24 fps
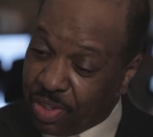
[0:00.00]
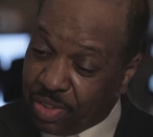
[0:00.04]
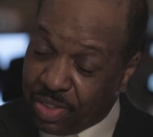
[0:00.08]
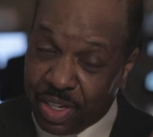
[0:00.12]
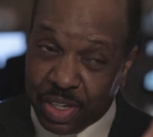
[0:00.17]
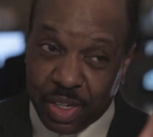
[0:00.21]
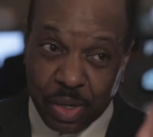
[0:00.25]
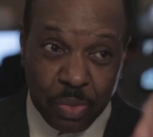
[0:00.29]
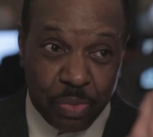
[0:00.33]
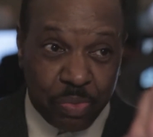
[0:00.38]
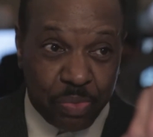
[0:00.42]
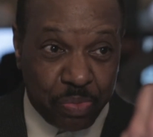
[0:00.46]

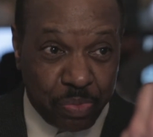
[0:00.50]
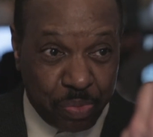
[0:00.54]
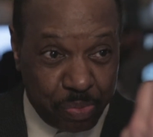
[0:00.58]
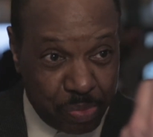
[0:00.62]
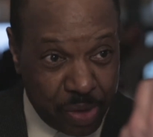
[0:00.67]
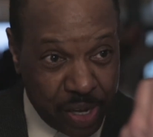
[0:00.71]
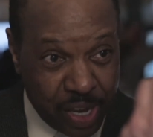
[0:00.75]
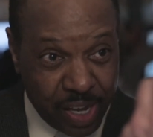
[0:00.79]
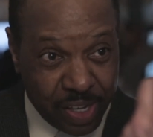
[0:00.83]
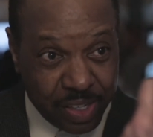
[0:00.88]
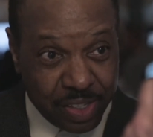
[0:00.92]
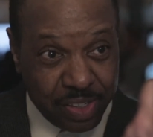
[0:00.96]
that are
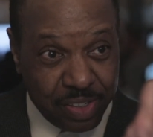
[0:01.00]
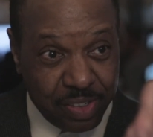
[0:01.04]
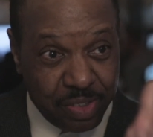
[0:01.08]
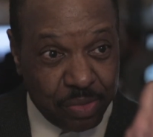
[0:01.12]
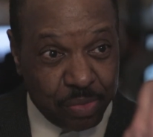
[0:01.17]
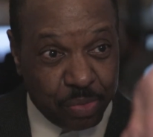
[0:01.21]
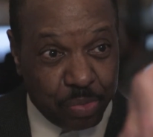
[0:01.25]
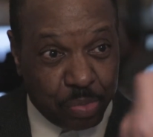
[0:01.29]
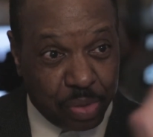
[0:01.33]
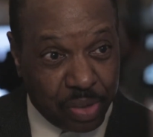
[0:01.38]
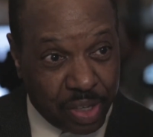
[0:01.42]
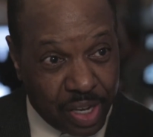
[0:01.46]

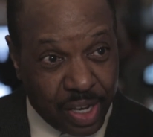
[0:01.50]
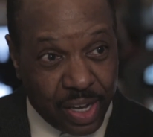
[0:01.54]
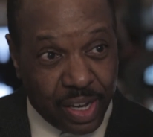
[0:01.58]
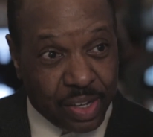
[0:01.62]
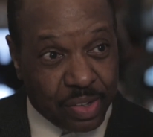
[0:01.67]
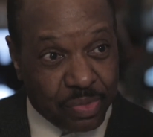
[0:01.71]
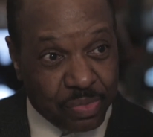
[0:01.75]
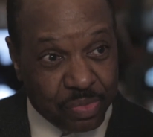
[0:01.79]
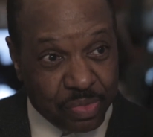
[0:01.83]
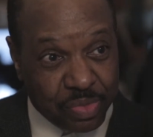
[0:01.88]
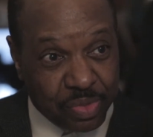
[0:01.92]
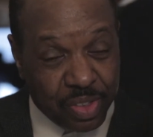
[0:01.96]
backing black
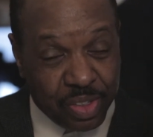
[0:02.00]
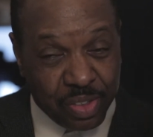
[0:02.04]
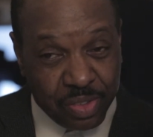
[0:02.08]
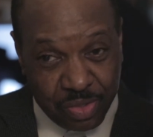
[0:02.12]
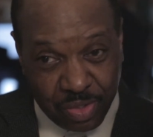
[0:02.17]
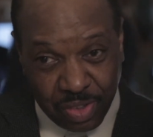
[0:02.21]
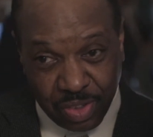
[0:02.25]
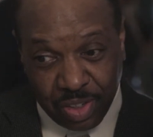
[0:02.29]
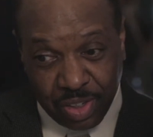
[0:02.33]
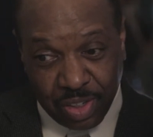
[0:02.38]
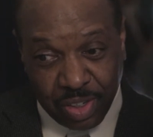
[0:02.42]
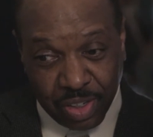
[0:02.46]

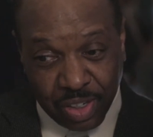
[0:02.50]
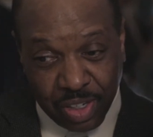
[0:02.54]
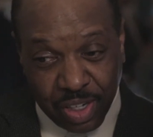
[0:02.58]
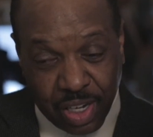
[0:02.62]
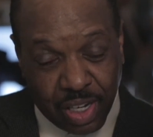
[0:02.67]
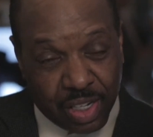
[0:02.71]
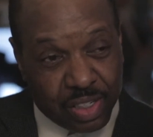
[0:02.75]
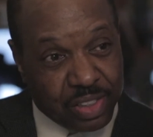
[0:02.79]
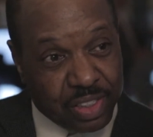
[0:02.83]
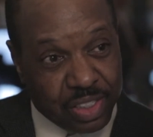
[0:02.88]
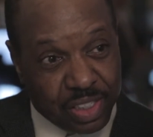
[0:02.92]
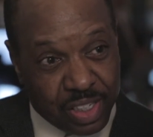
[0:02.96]

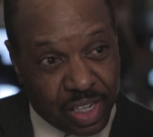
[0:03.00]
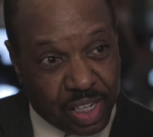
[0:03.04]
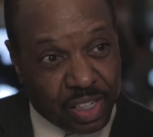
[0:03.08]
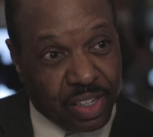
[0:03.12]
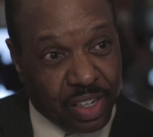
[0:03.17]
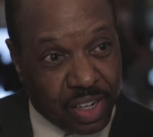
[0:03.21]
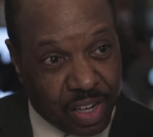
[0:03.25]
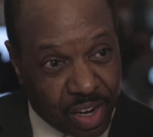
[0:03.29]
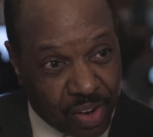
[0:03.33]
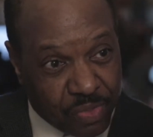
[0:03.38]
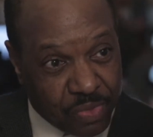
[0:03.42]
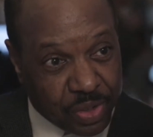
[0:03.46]
content out
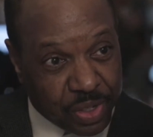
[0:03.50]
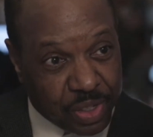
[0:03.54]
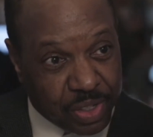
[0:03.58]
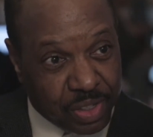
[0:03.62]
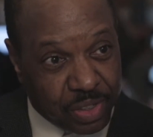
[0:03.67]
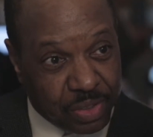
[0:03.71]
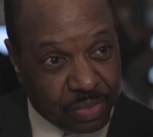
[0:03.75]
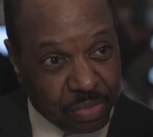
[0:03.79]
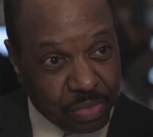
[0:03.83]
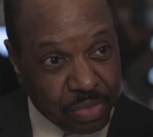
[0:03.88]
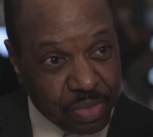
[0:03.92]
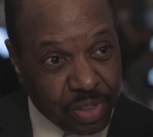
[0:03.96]
of
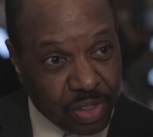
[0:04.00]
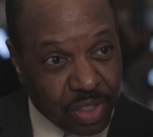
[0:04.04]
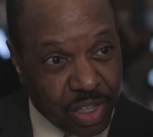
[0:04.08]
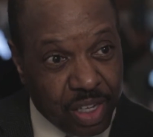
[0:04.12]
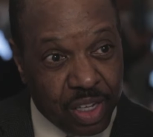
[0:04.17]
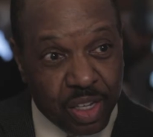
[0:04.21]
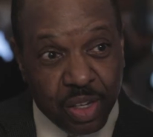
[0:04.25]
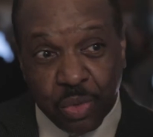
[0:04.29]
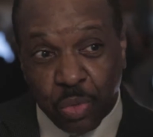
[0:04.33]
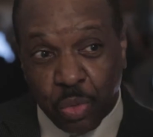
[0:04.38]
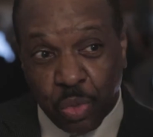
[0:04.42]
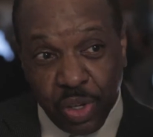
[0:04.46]
Africa,
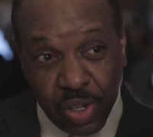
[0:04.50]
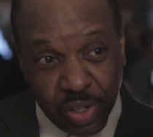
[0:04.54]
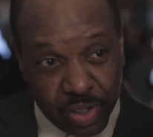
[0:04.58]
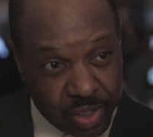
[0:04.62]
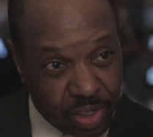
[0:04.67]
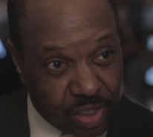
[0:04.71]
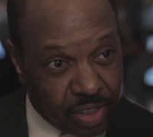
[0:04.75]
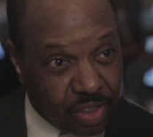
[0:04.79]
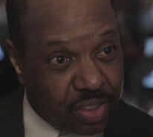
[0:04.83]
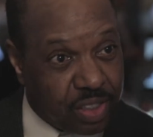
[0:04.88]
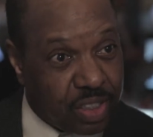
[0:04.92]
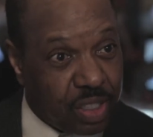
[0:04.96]
and we're
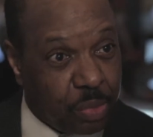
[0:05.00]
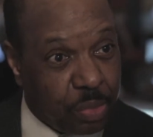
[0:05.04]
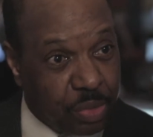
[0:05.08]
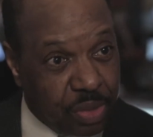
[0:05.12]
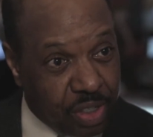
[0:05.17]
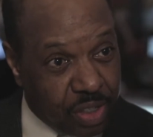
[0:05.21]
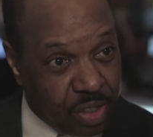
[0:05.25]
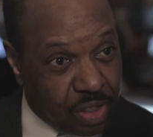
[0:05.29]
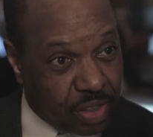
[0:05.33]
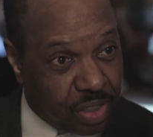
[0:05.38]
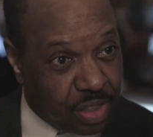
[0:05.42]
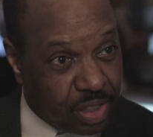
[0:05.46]
getting some of
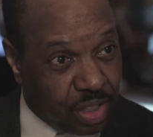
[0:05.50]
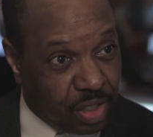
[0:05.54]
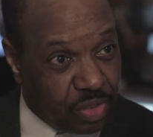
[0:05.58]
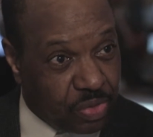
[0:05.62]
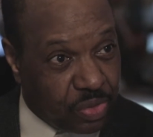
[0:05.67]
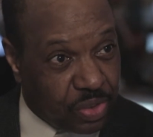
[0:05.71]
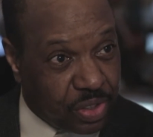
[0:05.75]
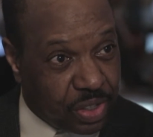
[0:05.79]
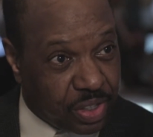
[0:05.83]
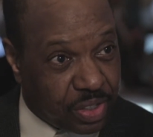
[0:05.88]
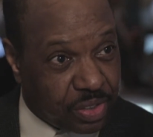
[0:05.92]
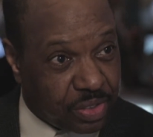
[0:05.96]
their
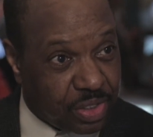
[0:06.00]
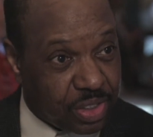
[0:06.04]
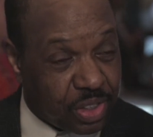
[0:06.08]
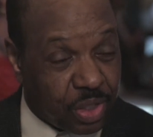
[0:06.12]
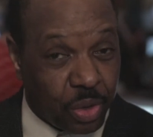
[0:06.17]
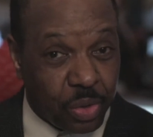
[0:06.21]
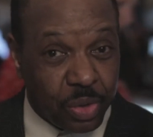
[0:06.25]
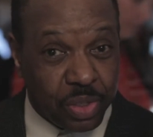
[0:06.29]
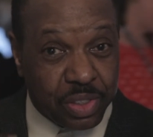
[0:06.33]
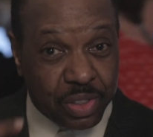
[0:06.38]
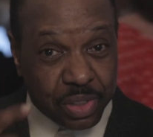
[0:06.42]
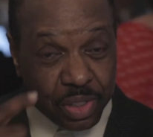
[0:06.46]
stuff in.
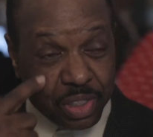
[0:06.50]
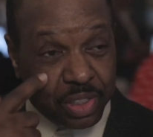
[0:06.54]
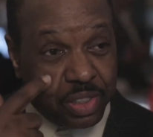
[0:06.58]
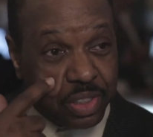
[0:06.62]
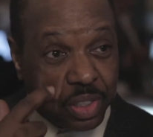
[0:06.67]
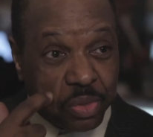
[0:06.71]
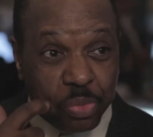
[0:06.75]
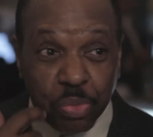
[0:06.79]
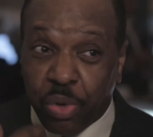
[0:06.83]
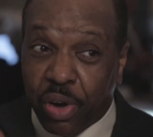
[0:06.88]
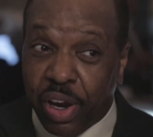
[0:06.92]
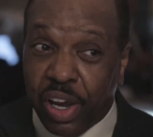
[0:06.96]
So it's
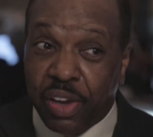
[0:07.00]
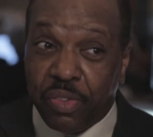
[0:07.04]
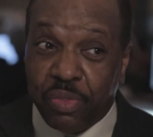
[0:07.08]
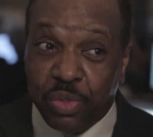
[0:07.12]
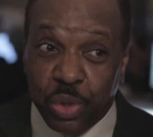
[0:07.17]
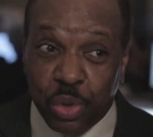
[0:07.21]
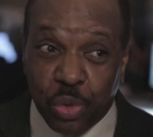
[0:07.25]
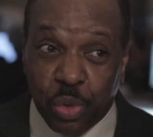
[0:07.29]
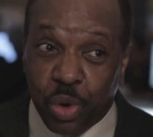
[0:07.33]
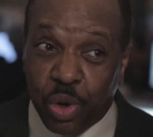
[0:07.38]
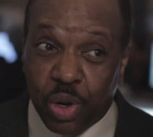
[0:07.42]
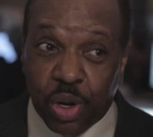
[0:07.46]
a brave
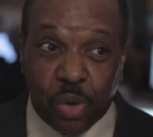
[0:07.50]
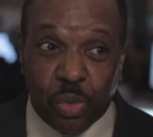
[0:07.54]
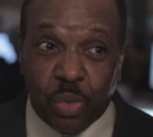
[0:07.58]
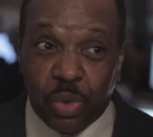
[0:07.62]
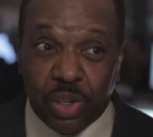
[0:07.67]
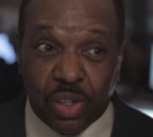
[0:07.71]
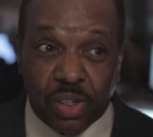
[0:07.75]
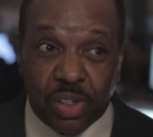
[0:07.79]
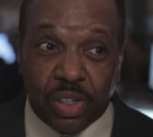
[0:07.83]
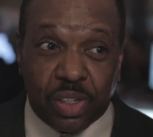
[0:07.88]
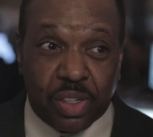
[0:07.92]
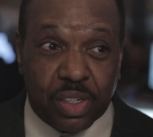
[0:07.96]
new world
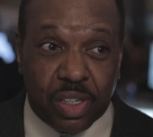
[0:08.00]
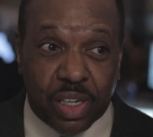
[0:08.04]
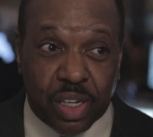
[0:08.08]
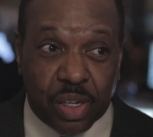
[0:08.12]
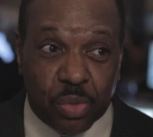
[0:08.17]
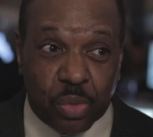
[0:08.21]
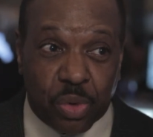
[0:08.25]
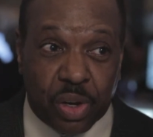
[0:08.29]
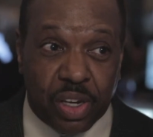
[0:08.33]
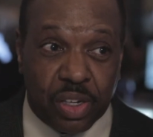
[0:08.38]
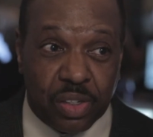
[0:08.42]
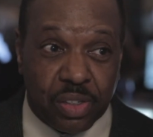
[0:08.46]
we're looking
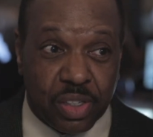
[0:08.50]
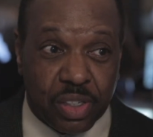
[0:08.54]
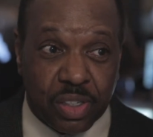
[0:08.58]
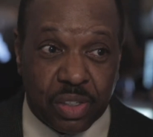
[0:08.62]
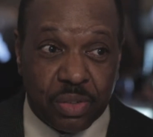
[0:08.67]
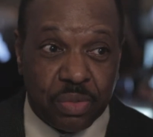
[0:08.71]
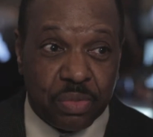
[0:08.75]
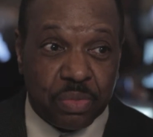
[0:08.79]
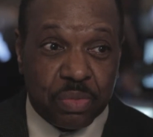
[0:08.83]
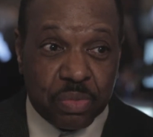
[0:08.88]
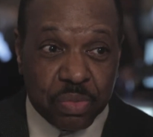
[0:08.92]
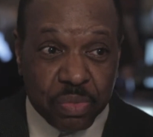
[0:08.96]
at right now.